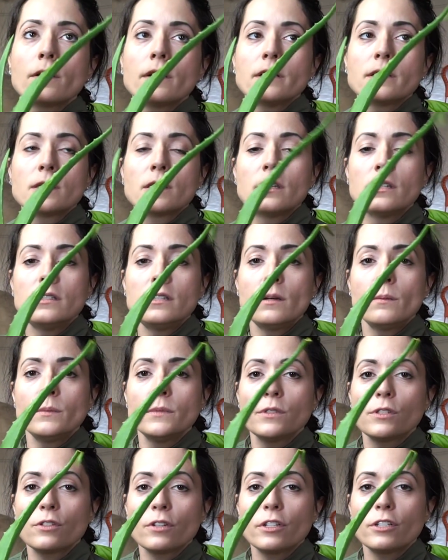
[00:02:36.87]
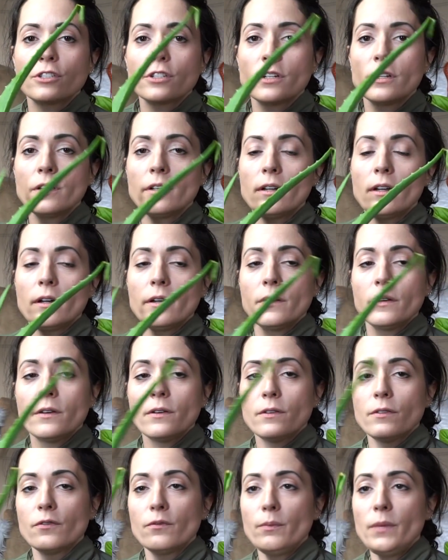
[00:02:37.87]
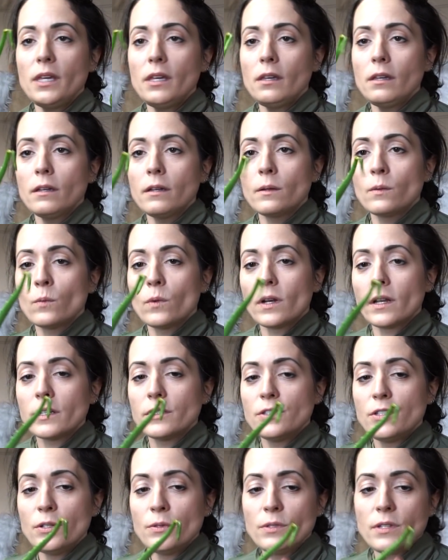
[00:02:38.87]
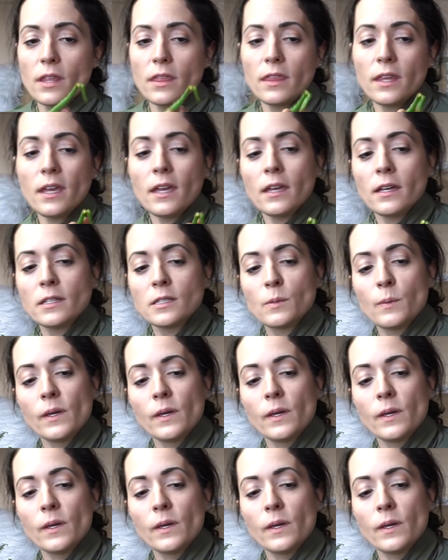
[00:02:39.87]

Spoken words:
is the demonstration of me and what I do to things,